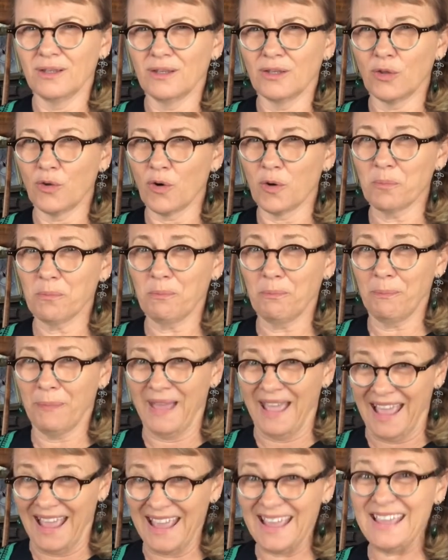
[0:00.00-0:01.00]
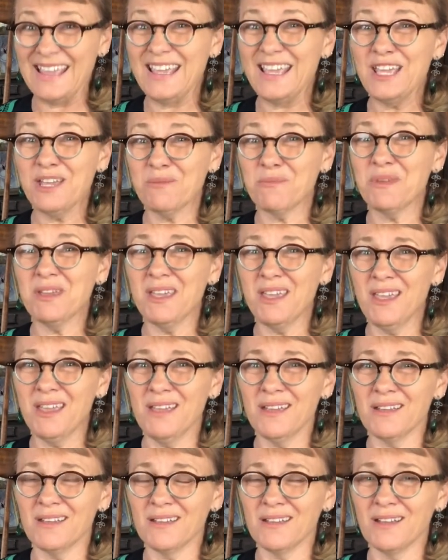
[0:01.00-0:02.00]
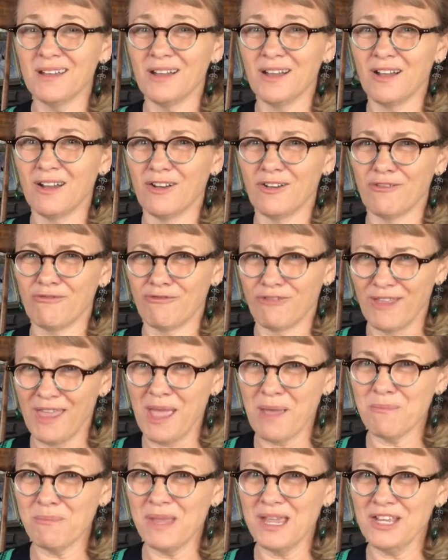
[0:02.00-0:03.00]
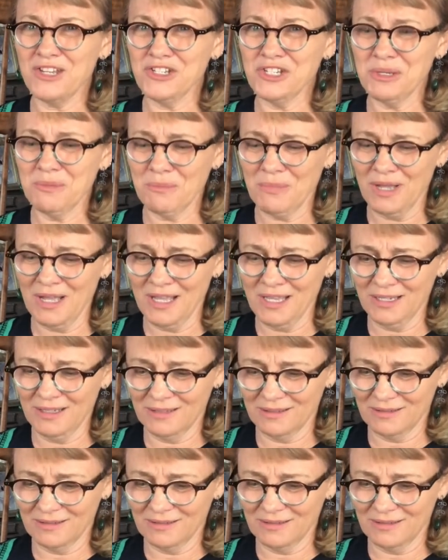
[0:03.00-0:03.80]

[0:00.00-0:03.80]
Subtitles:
You're paying me for that mangy mutt?"